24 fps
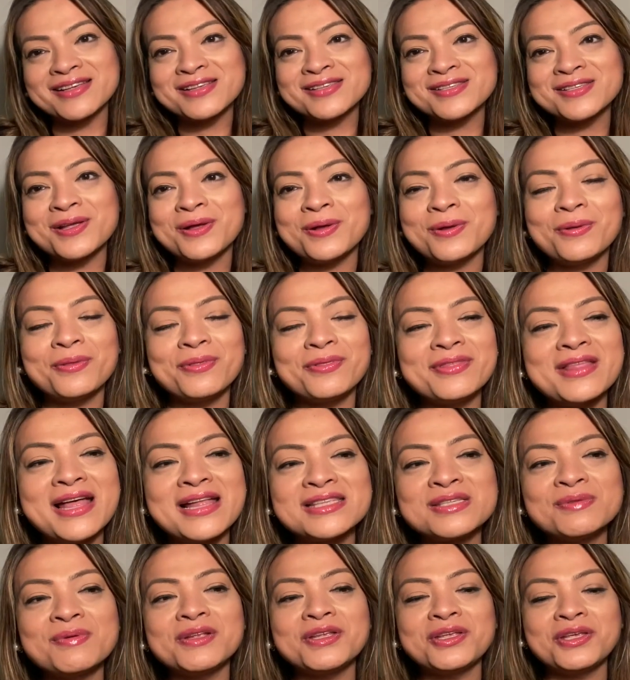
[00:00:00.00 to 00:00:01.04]
So
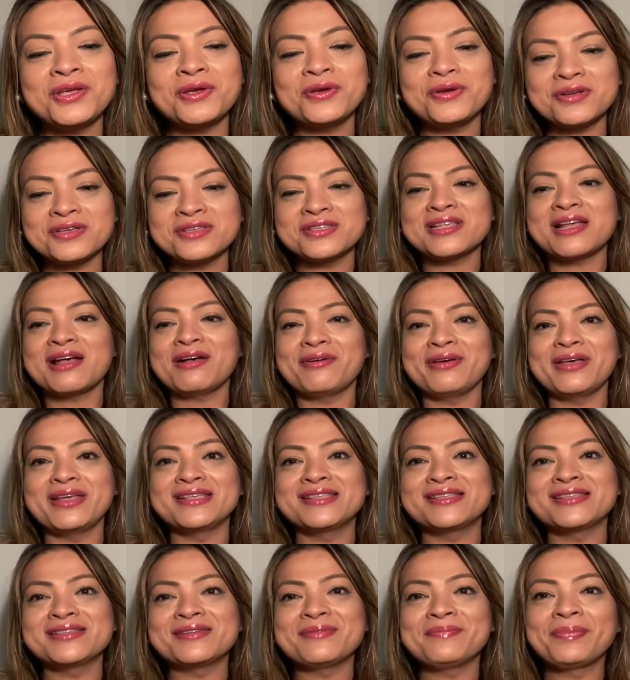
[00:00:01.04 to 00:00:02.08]
that's what Curacao is.